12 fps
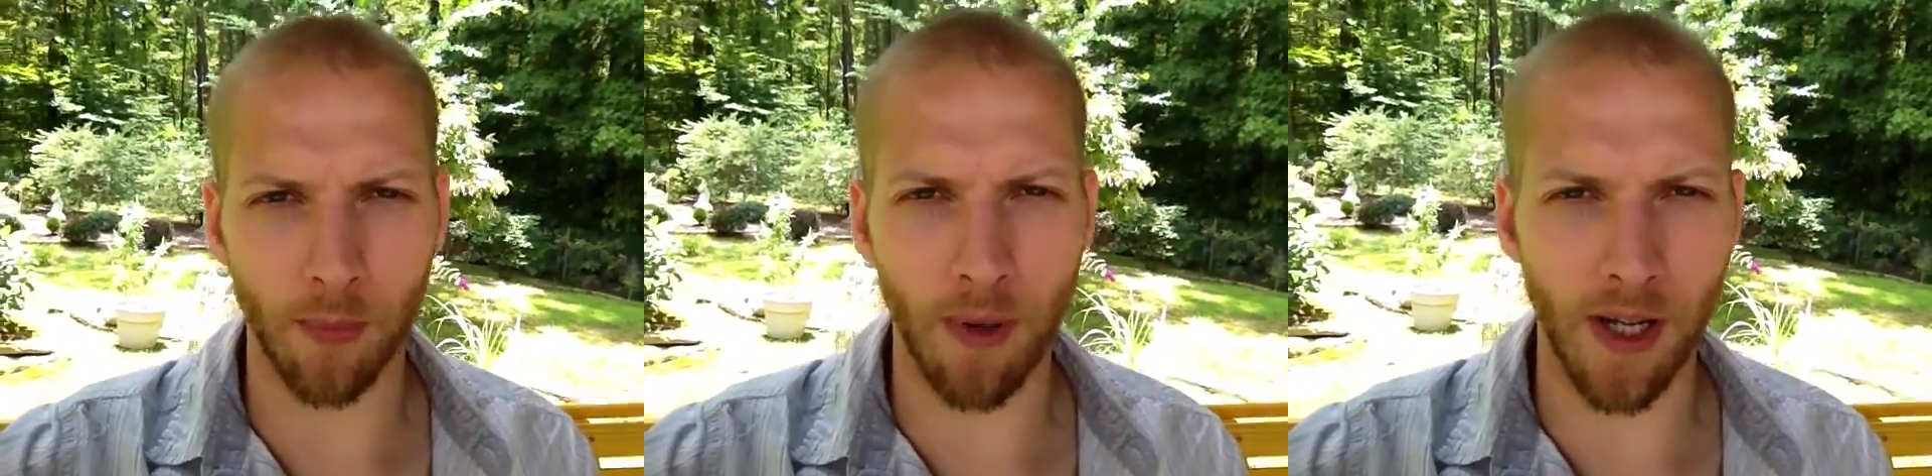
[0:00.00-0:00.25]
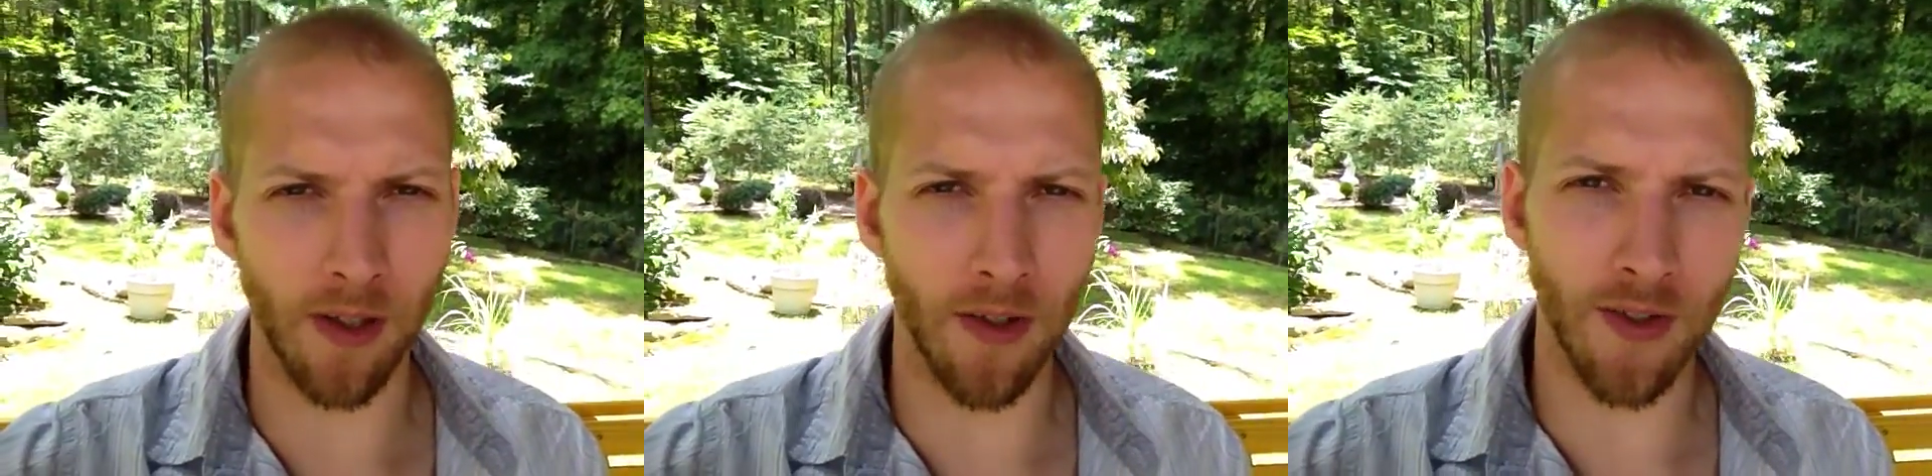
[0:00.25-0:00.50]

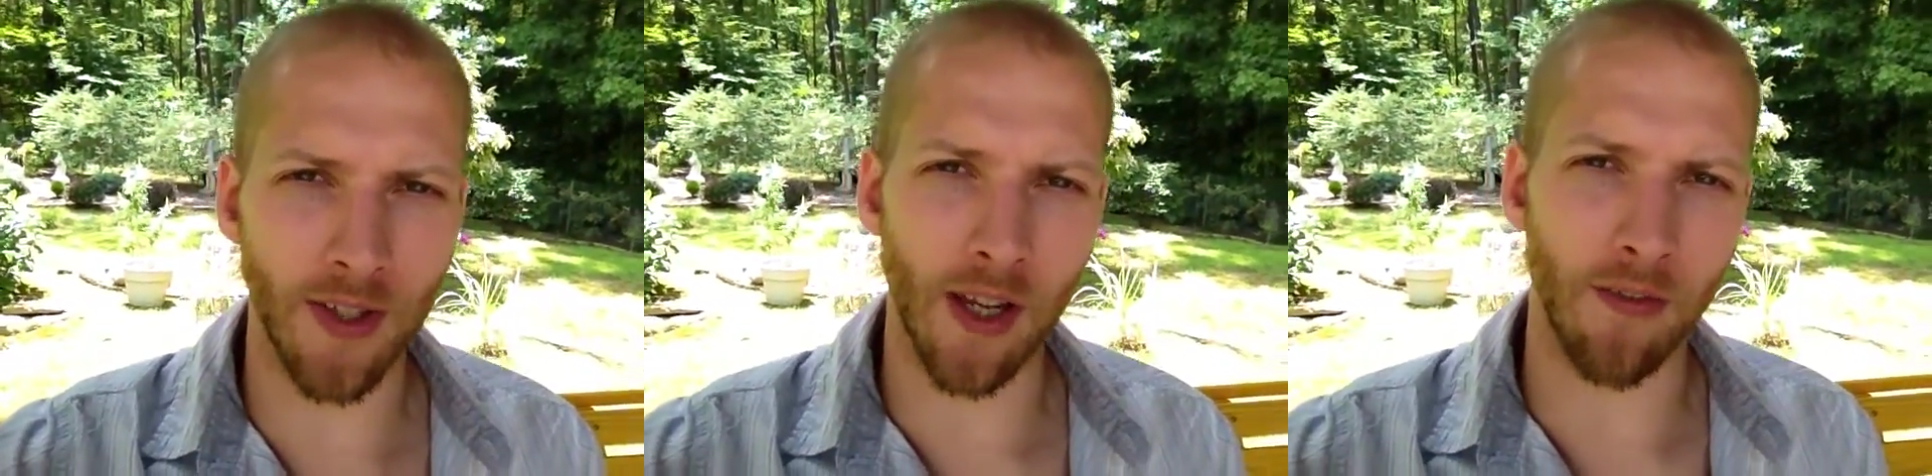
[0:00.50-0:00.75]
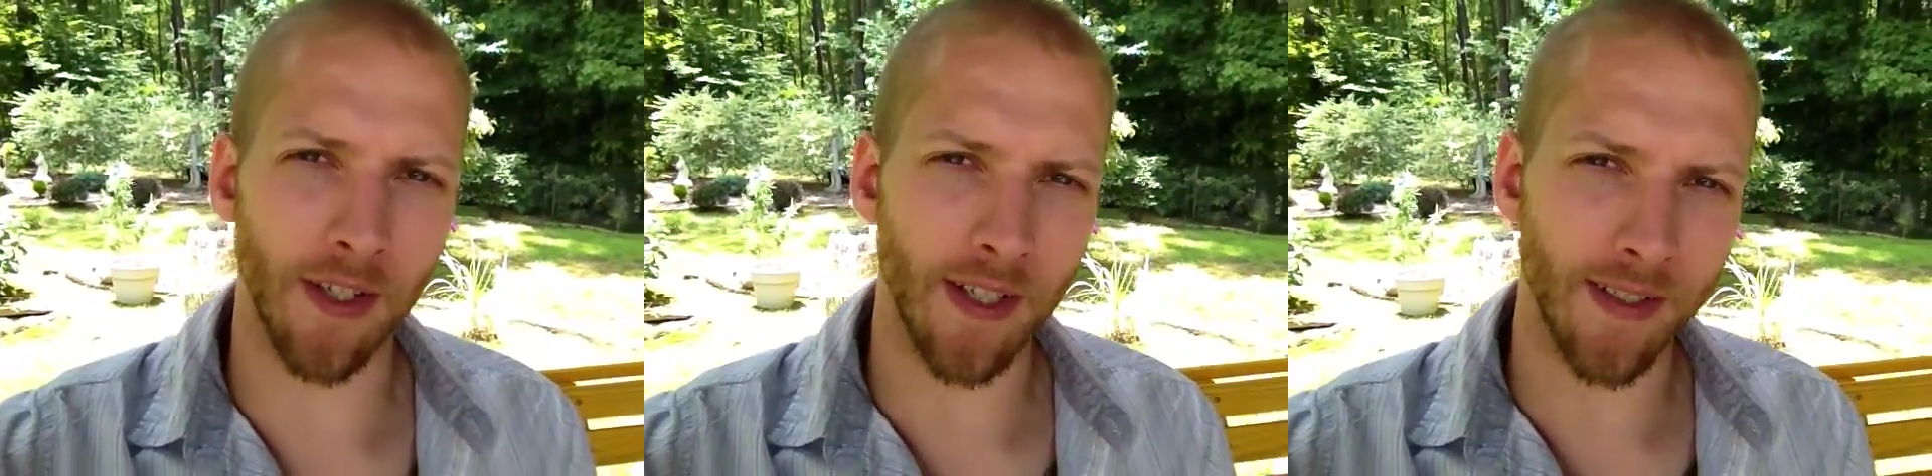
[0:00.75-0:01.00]
Maynard
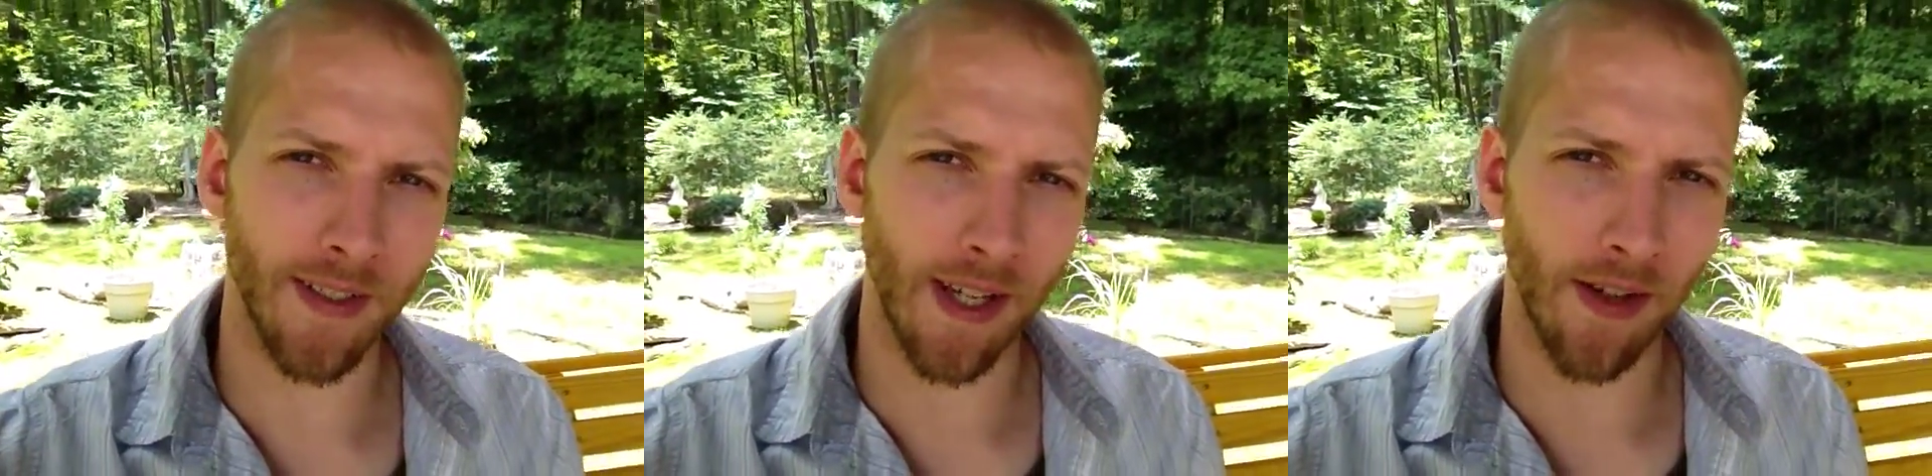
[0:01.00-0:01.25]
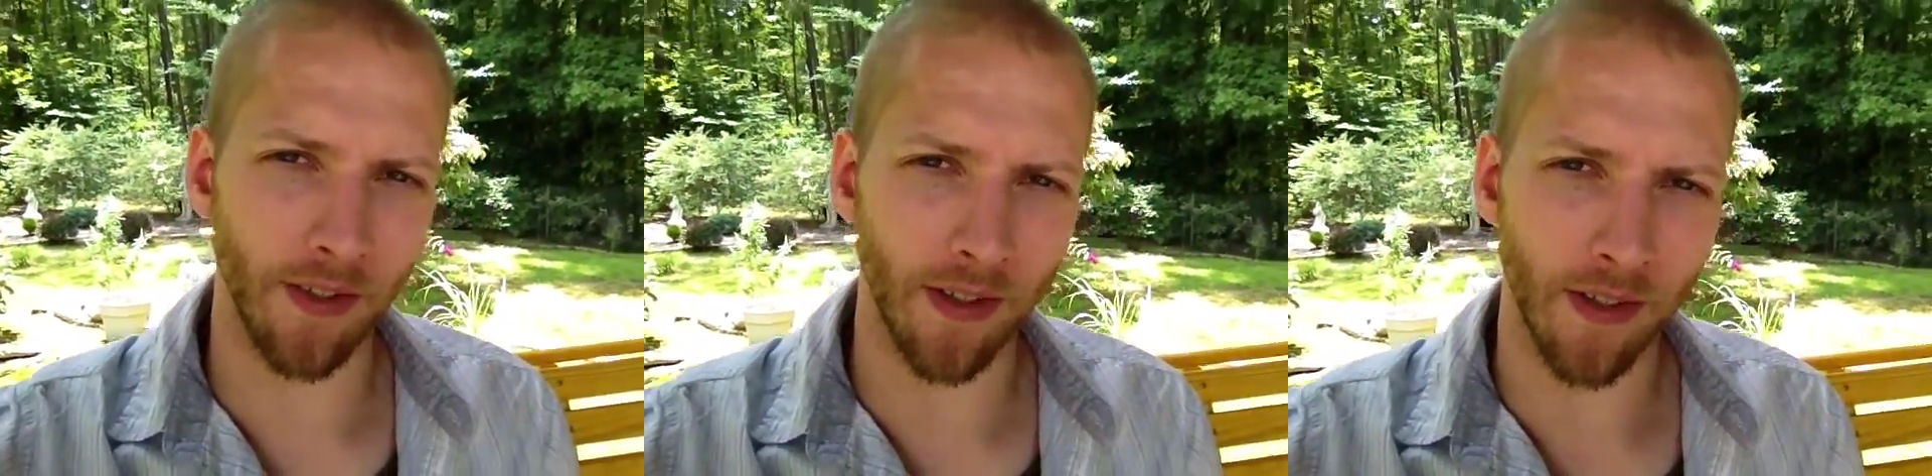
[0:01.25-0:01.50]

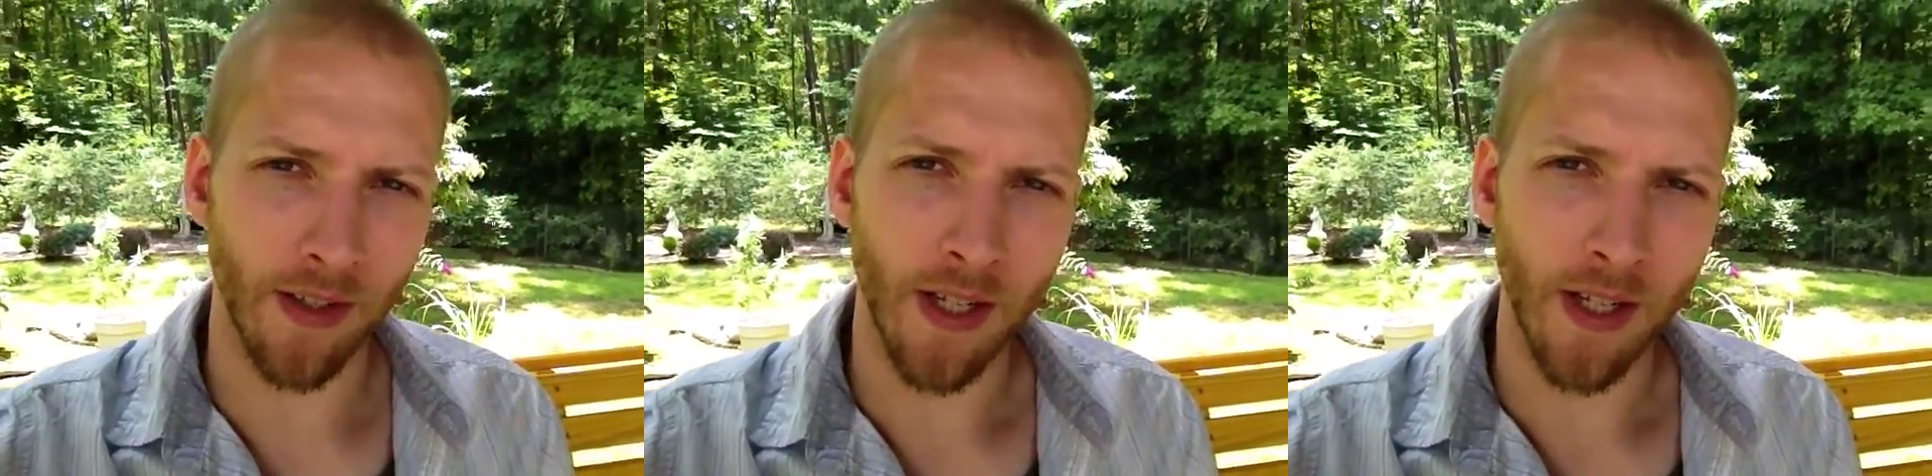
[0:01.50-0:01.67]
77.